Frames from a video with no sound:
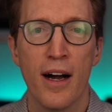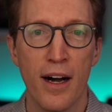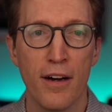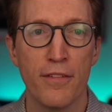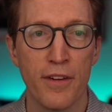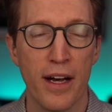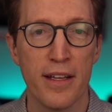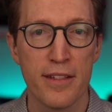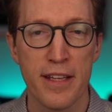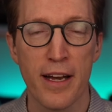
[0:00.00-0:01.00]
of
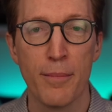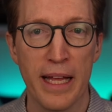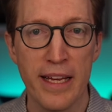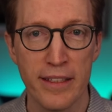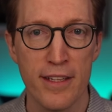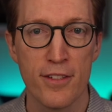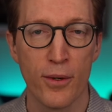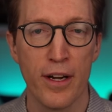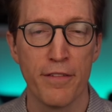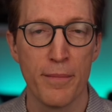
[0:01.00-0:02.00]
Sarah Blakely's
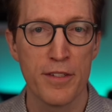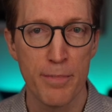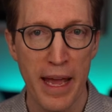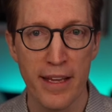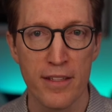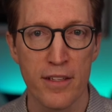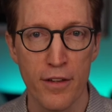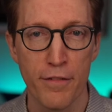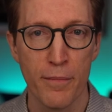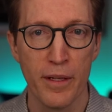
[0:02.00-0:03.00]
story from Spanx. Are
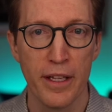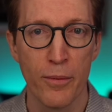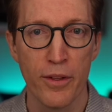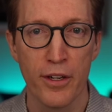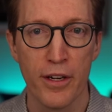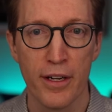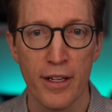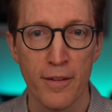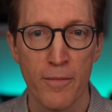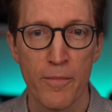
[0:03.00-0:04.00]
you familiar with her at
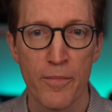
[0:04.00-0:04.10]
all?